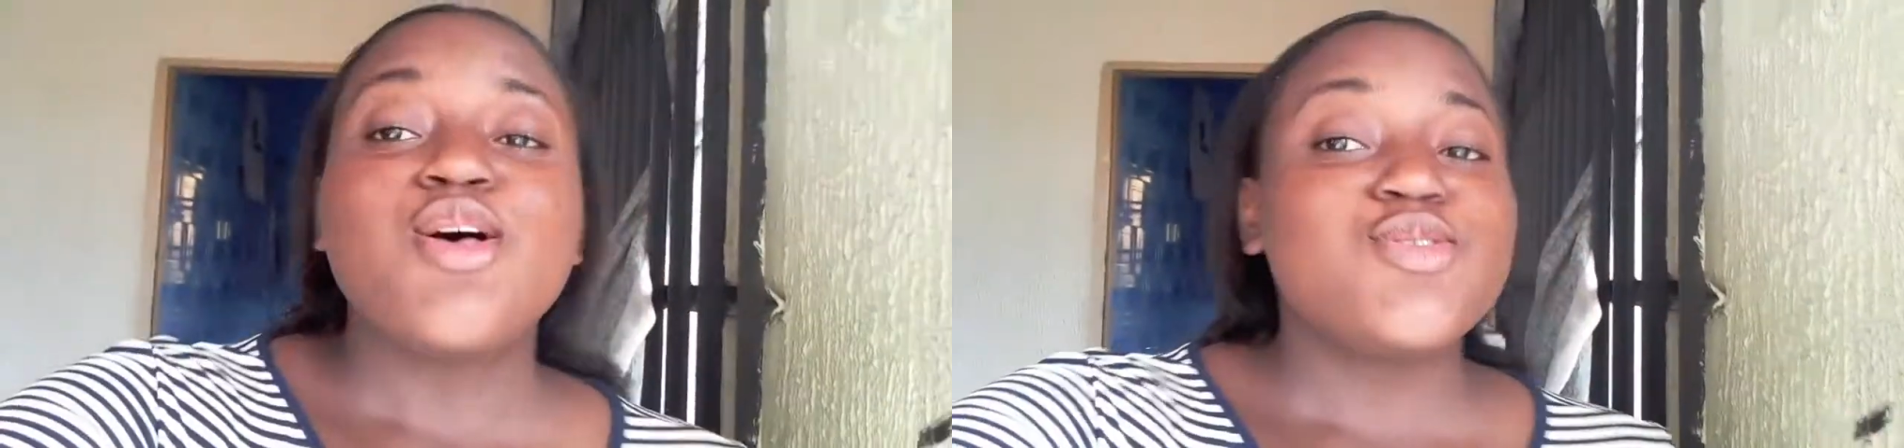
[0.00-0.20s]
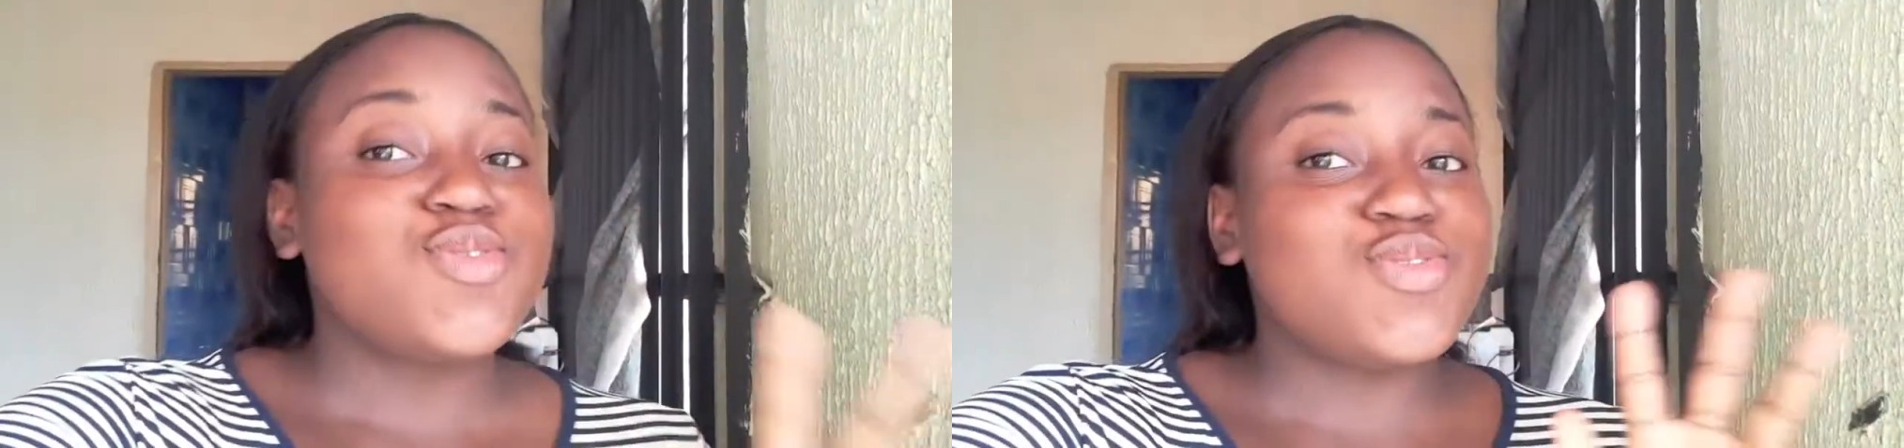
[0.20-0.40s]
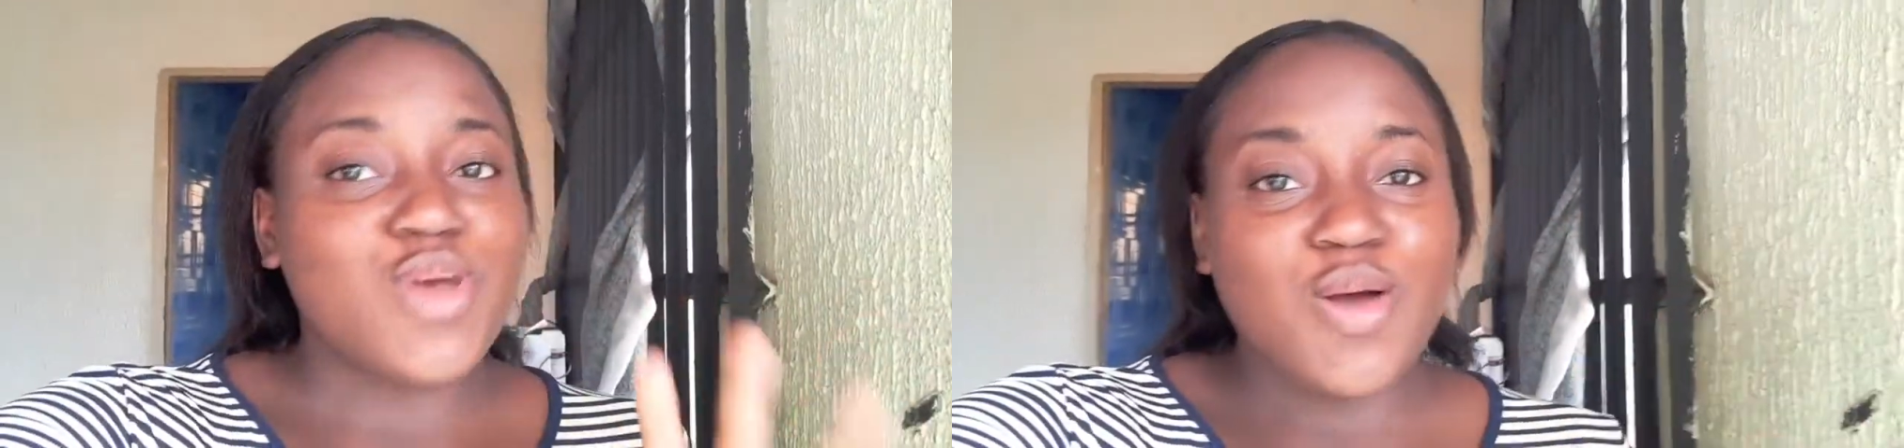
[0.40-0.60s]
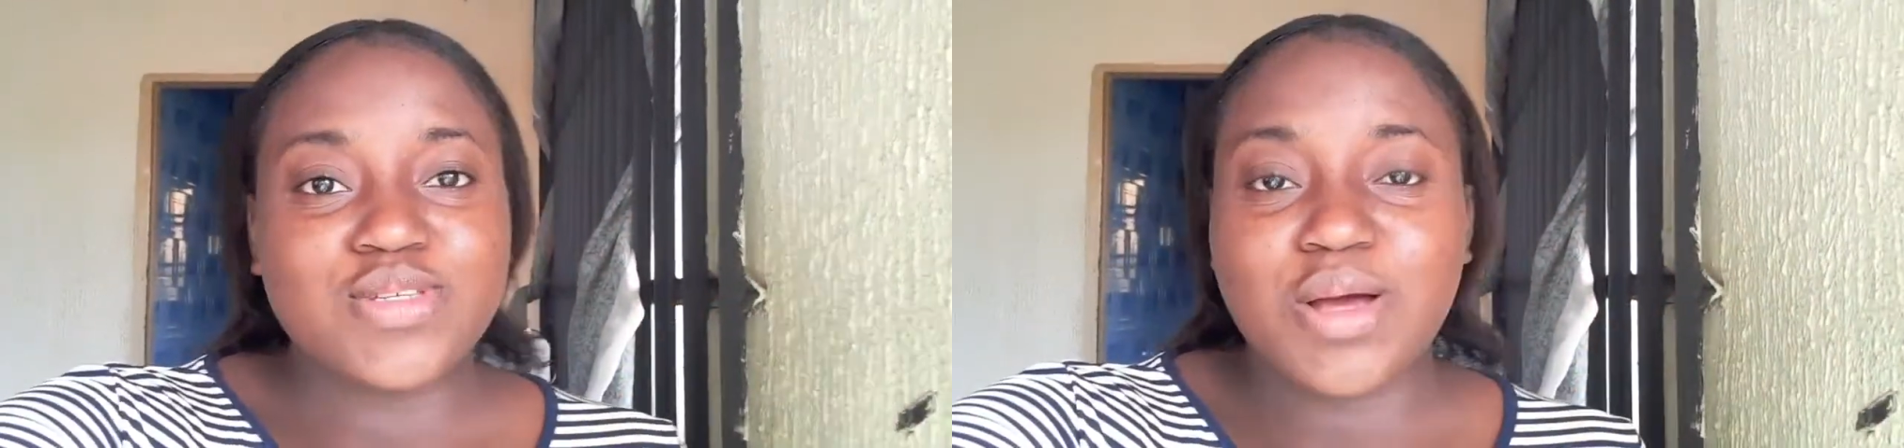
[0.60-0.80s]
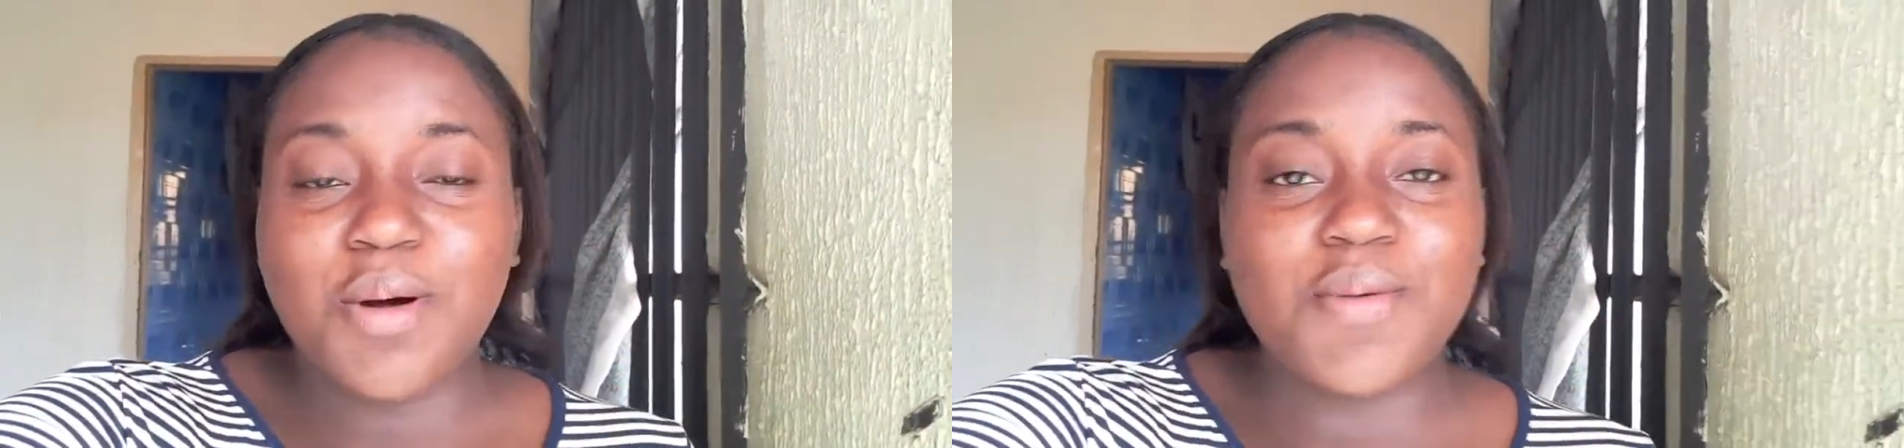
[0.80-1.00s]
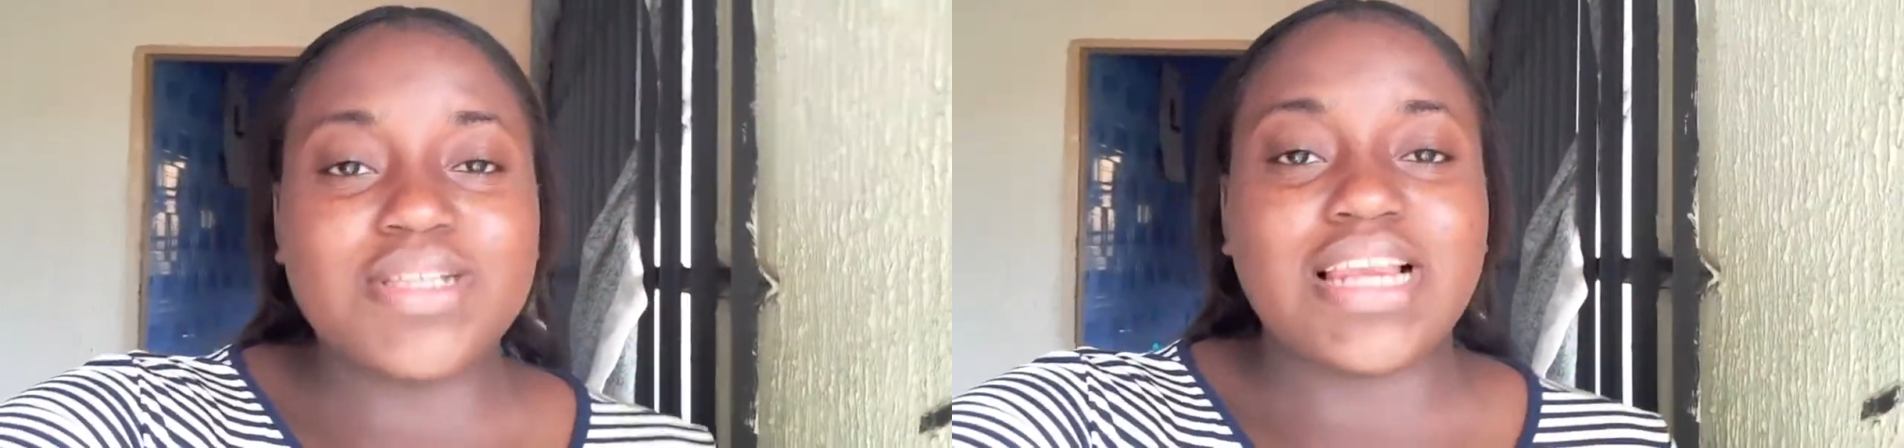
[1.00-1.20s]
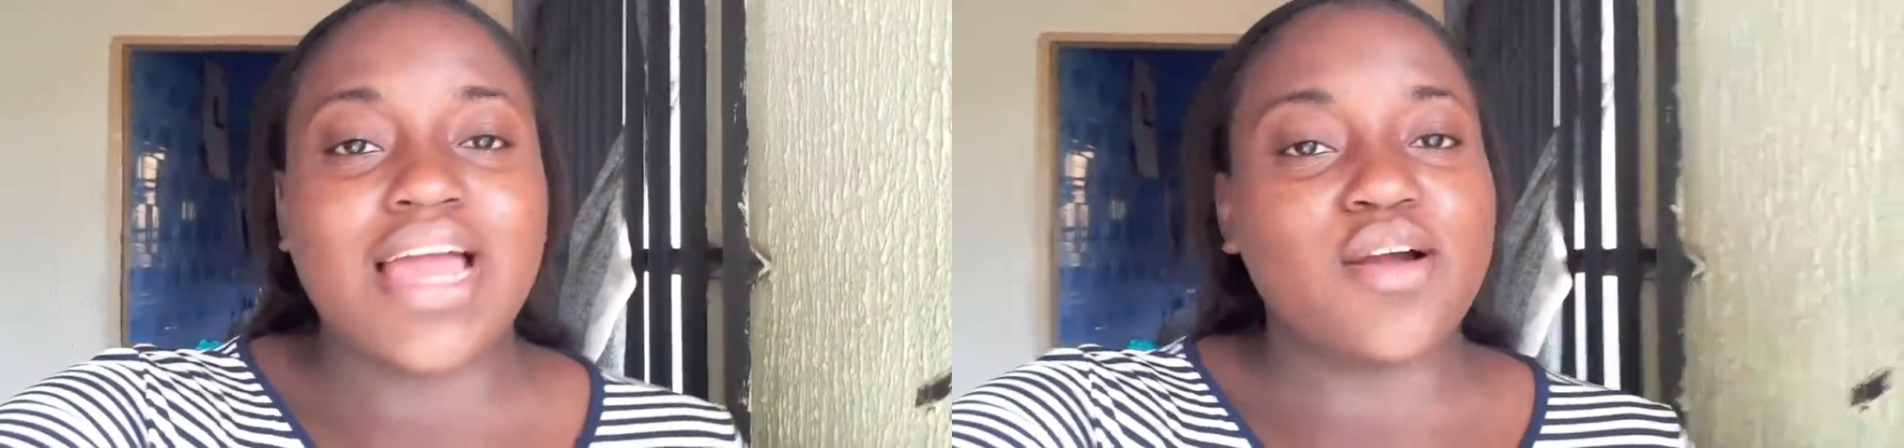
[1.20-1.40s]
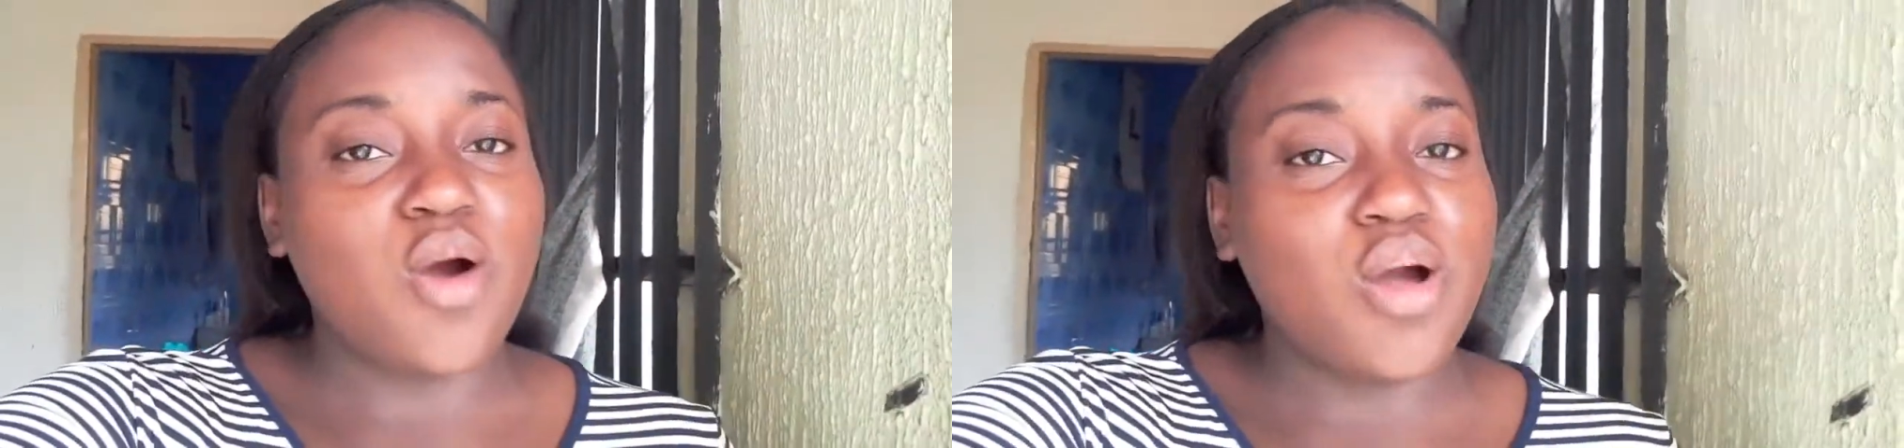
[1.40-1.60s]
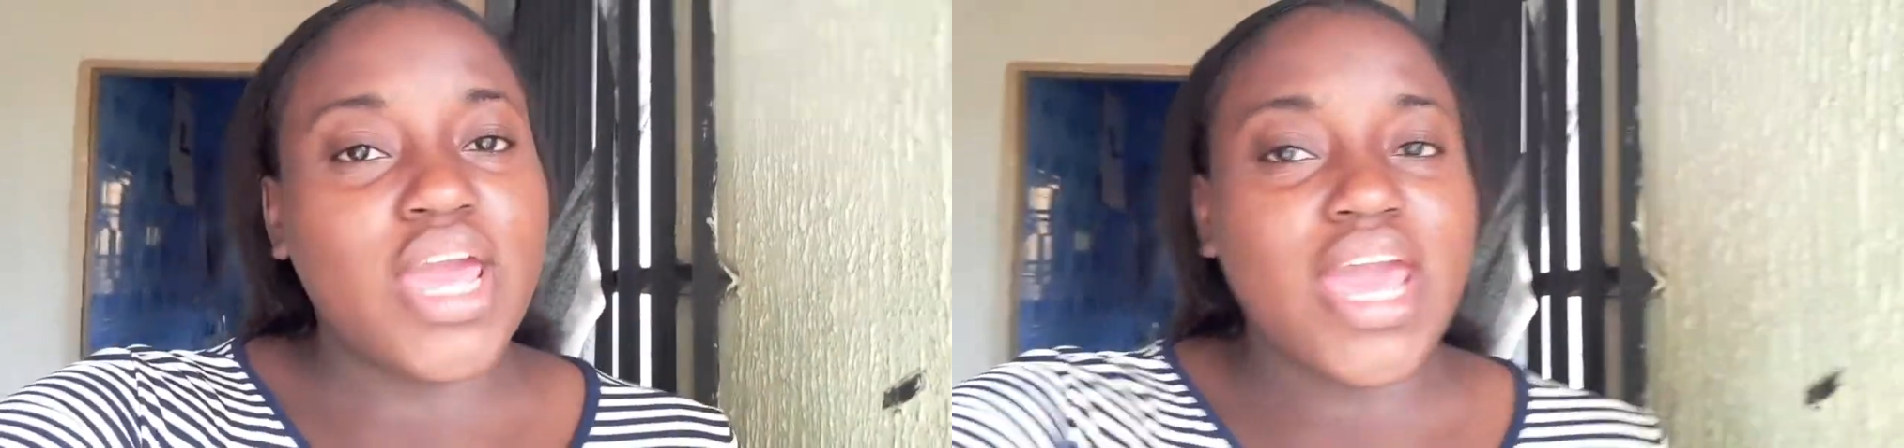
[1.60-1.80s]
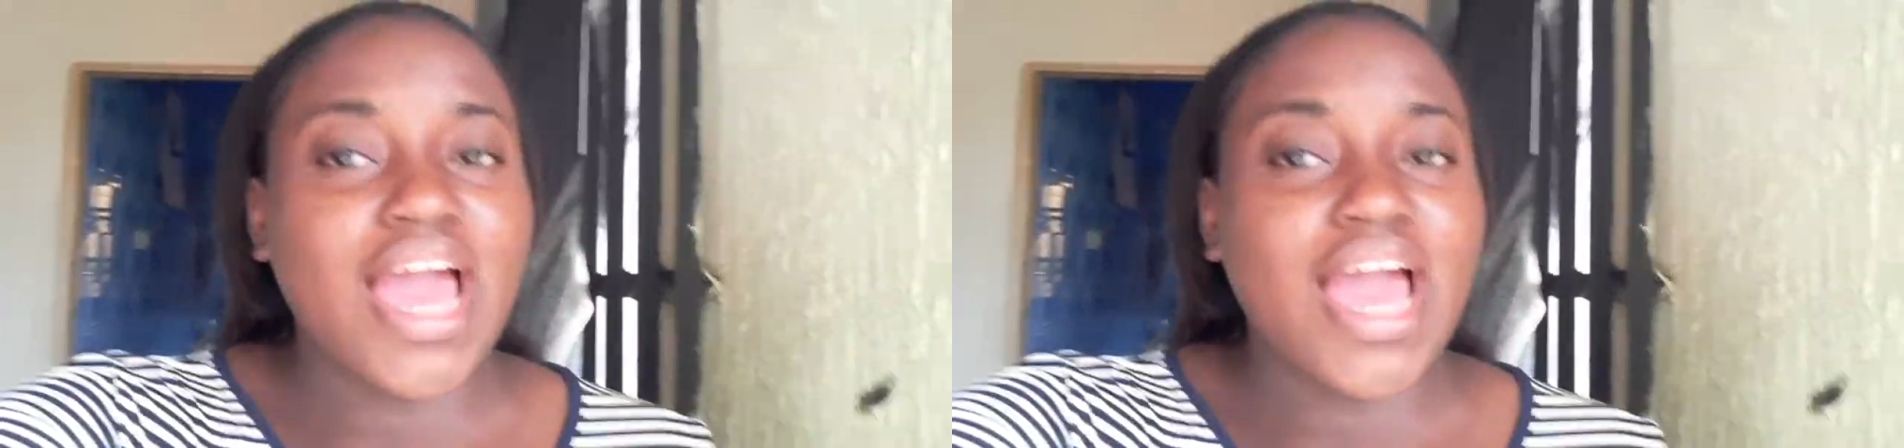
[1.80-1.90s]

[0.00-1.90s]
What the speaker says: So someone was like, okay,